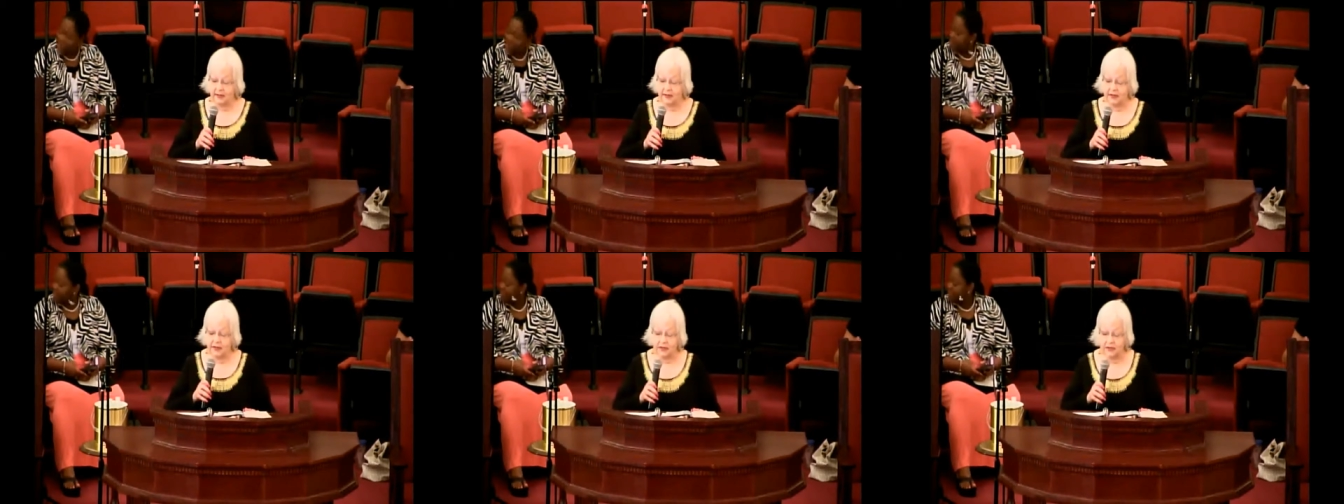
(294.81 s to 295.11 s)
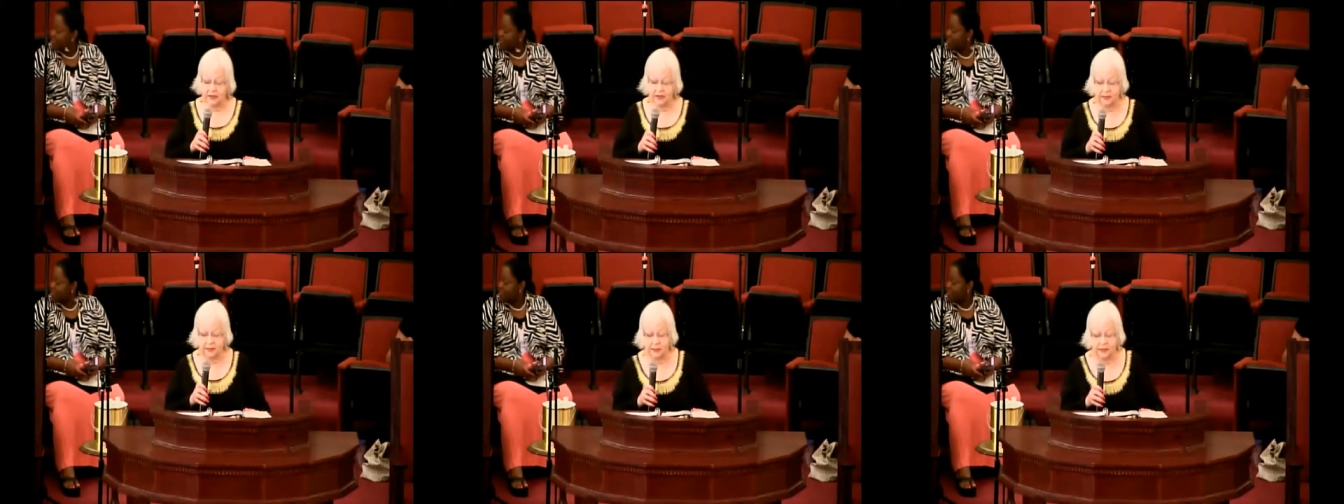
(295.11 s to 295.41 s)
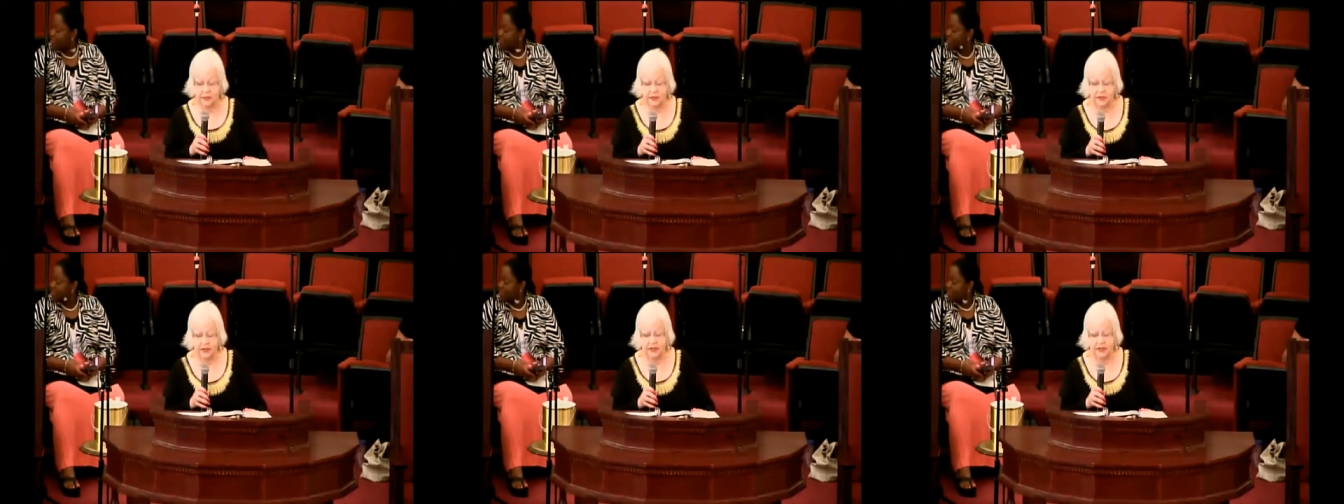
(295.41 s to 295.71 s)
the
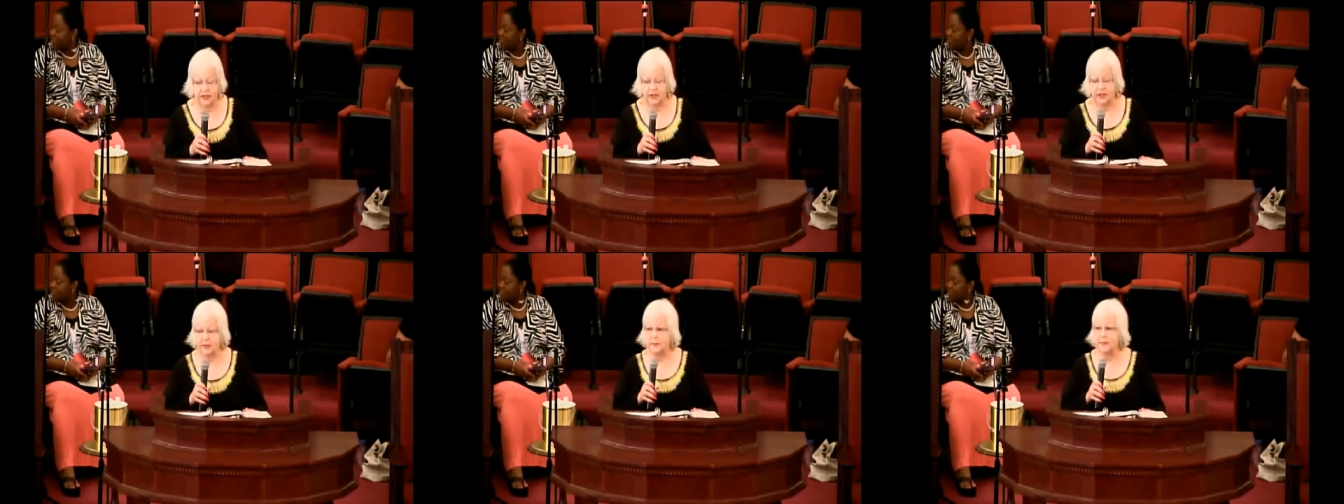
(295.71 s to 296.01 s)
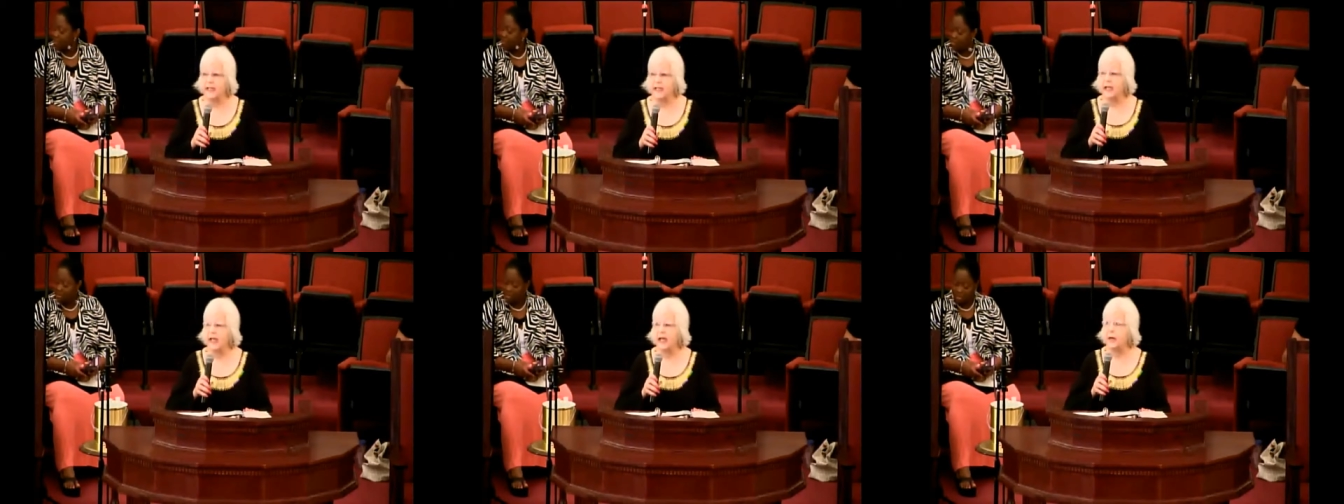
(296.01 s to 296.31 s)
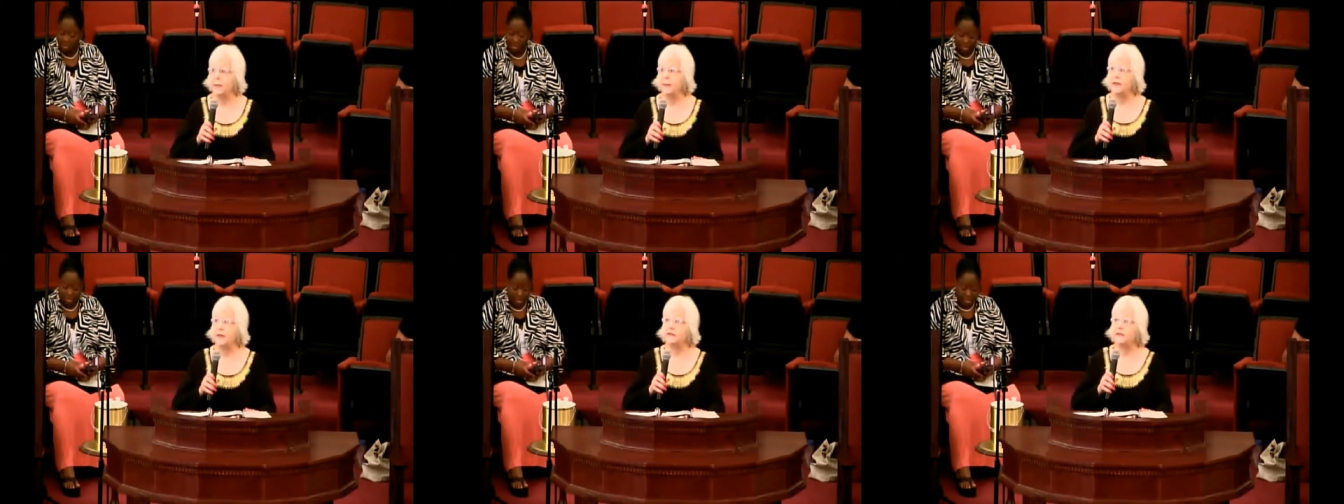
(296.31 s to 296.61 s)
scripture is going to be
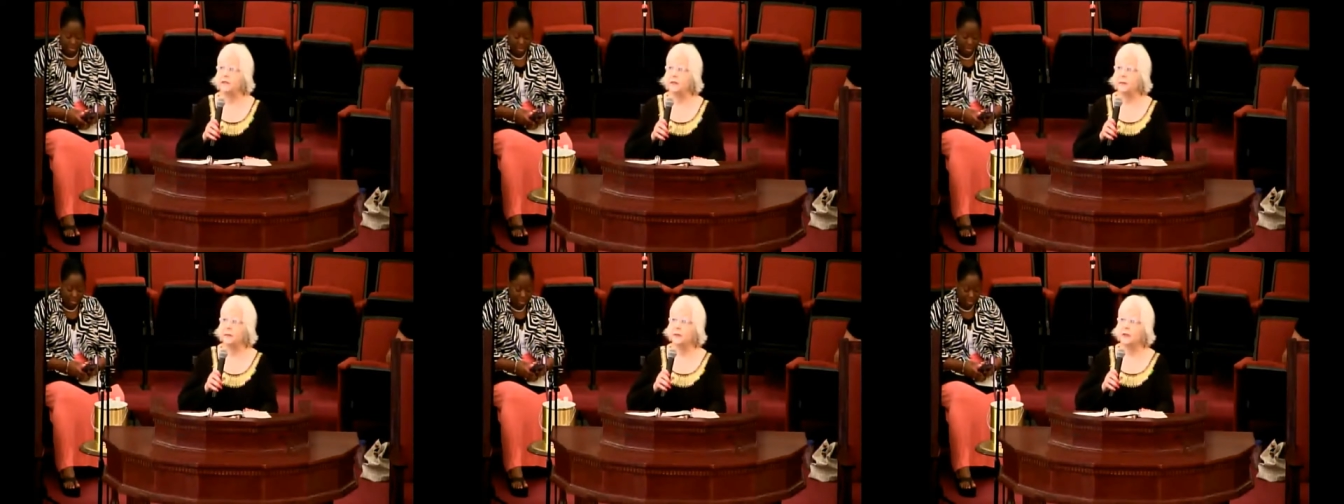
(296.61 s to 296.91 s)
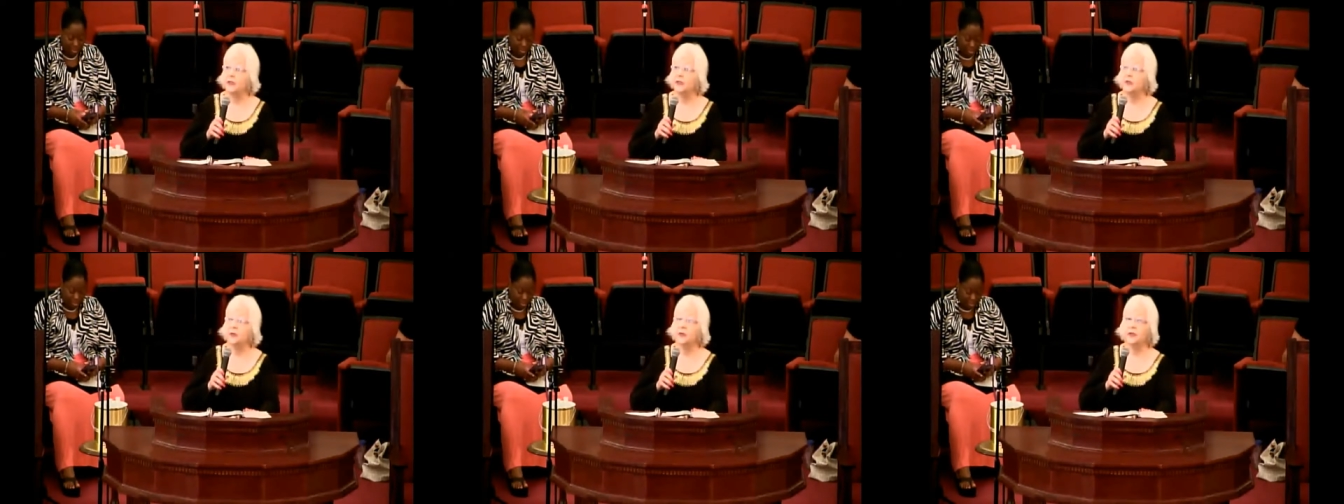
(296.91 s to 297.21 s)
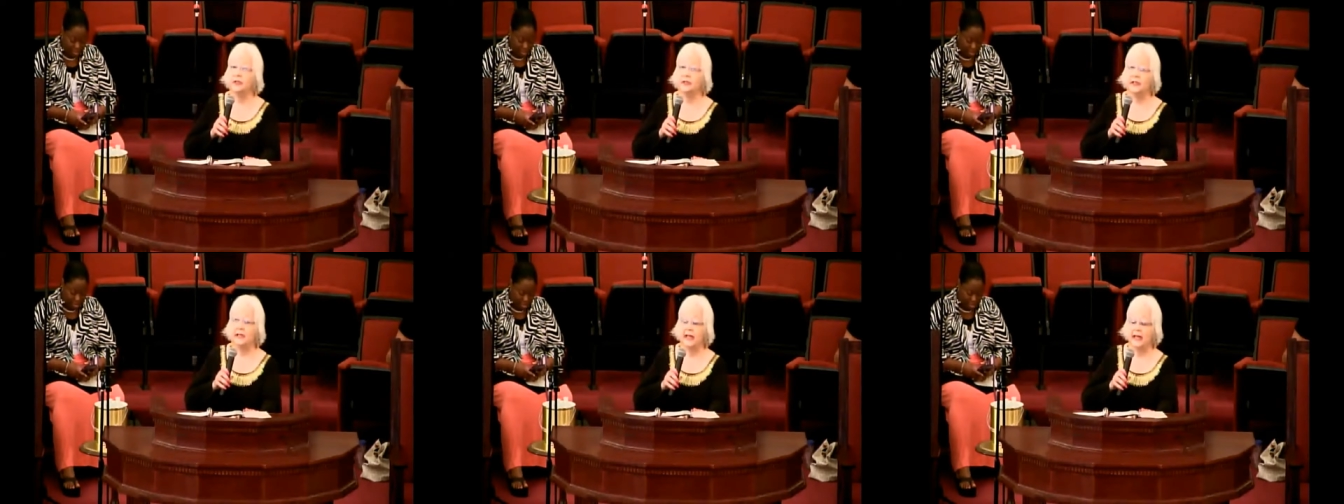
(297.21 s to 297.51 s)
coming from
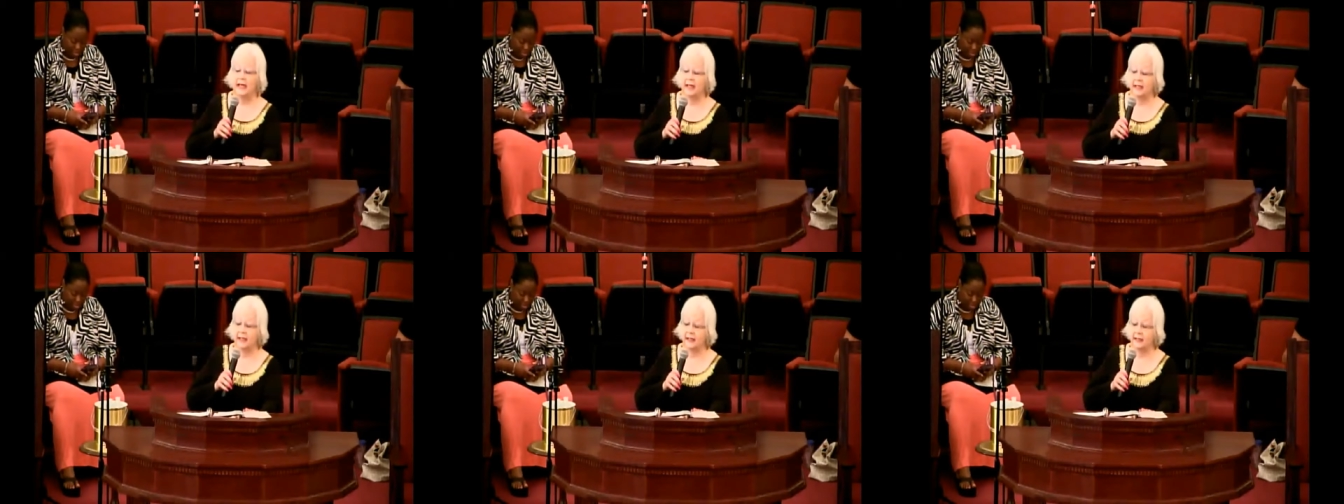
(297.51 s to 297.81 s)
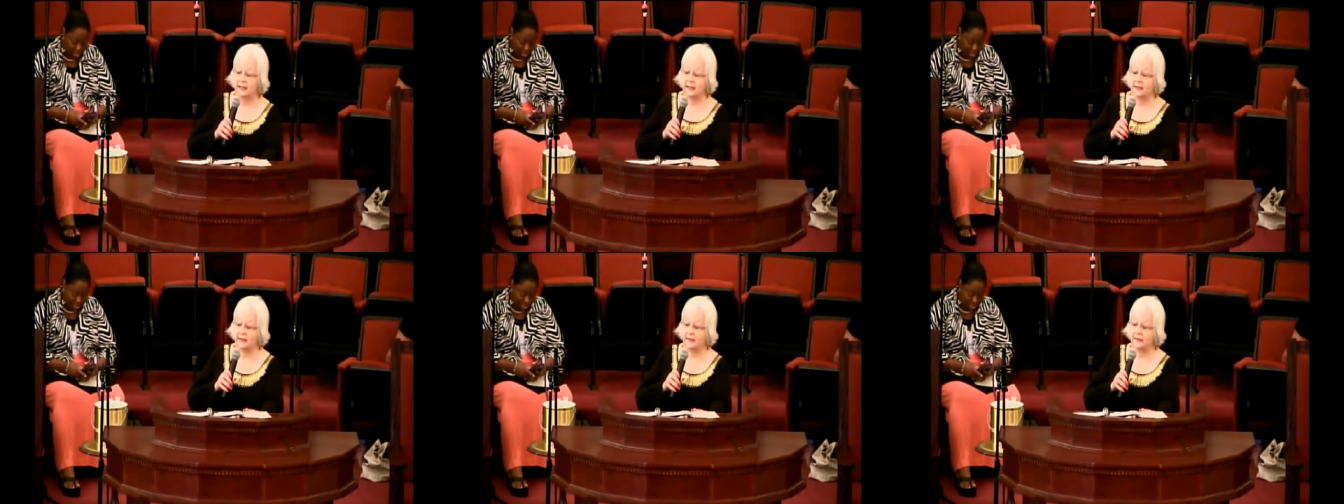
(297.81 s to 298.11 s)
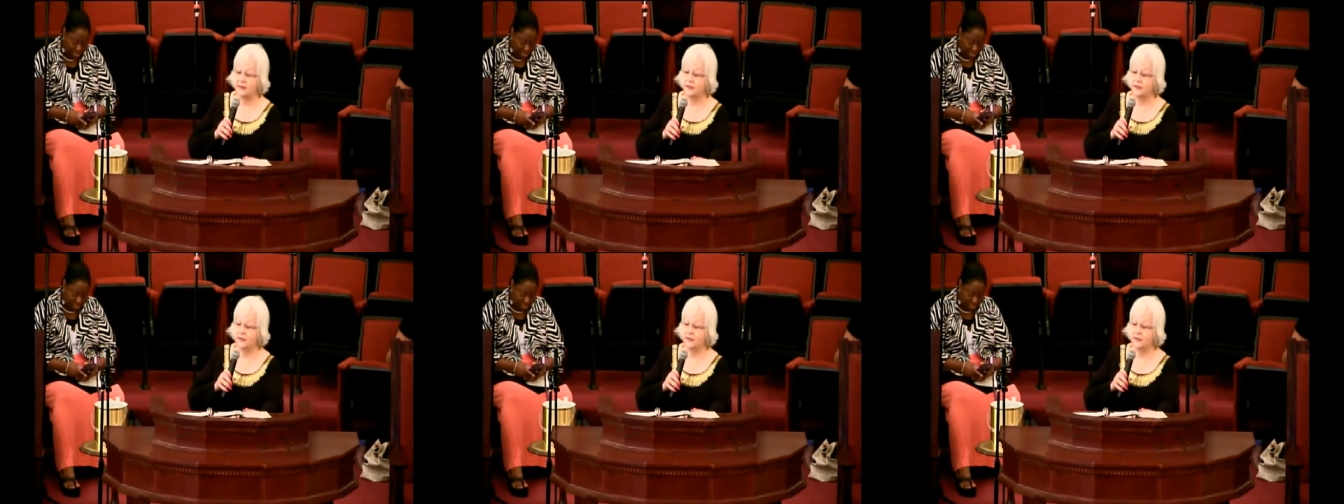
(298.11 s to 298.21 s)
Luke 9,